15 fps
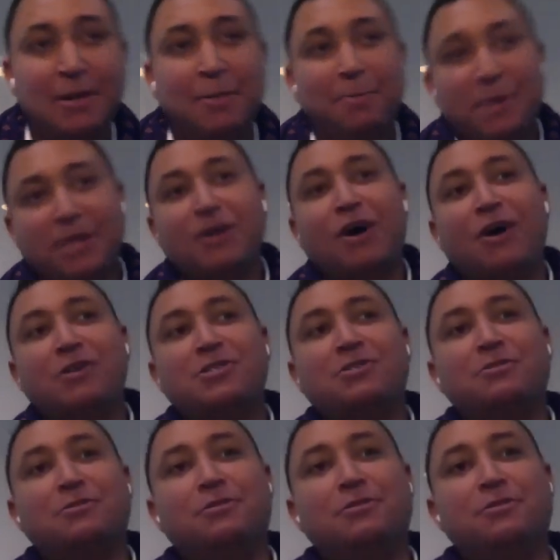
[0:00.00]
because,
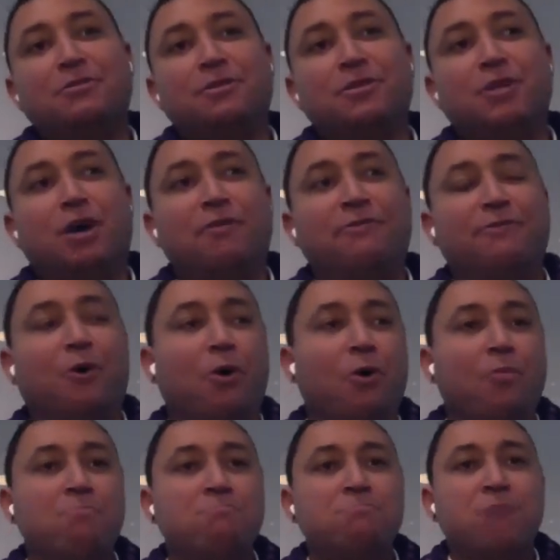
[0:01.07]
you know,
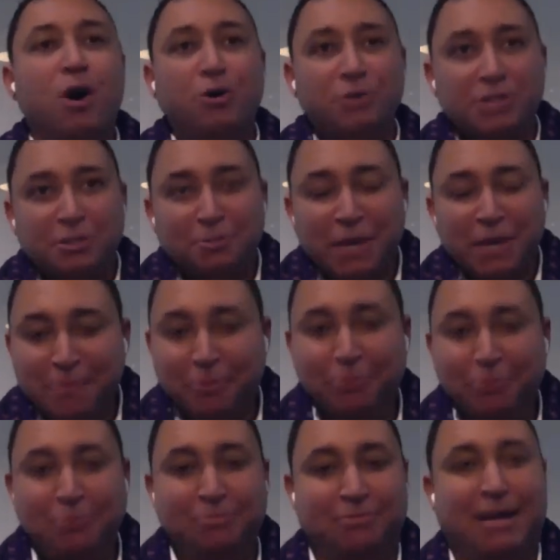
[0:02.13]
for most
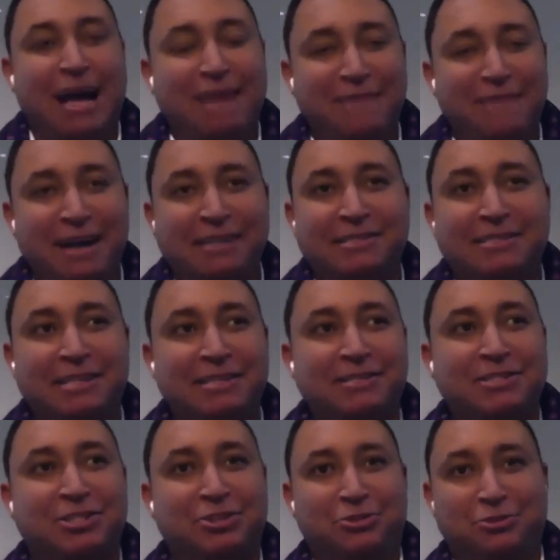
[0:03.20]
people who have access
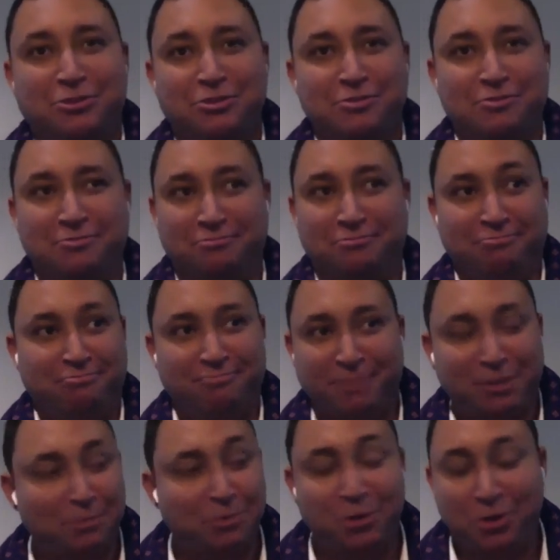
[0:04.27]
to a
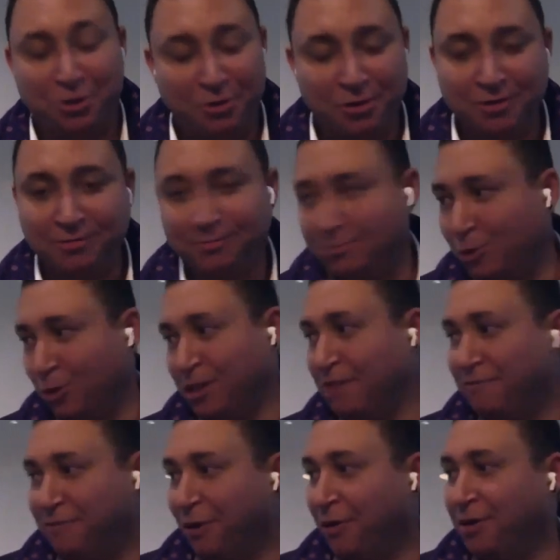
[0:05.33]
computer and or their
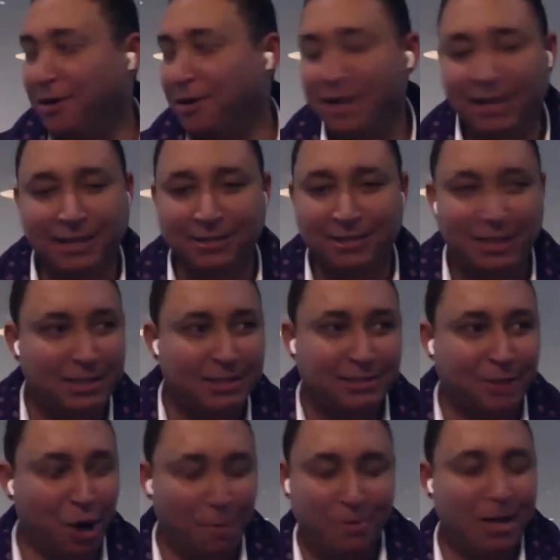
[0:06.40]
phone and they can
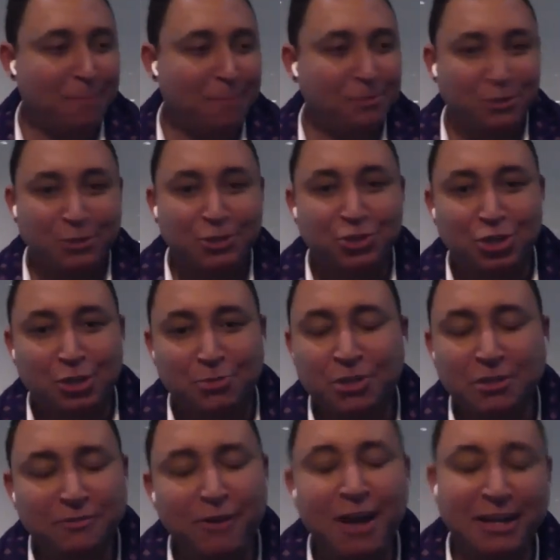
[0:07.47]
open up YouTube. You
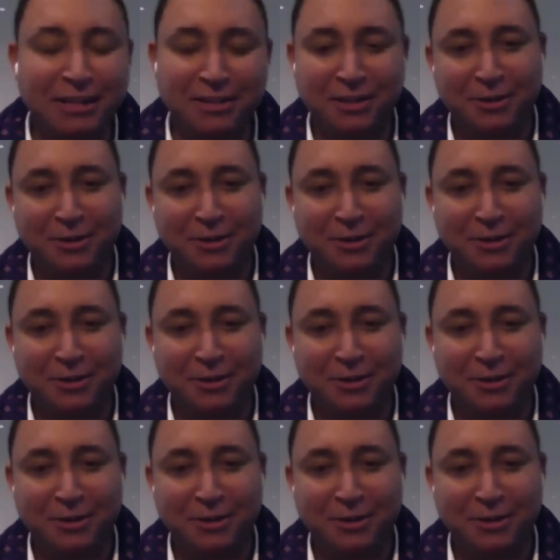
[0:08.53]
can find anything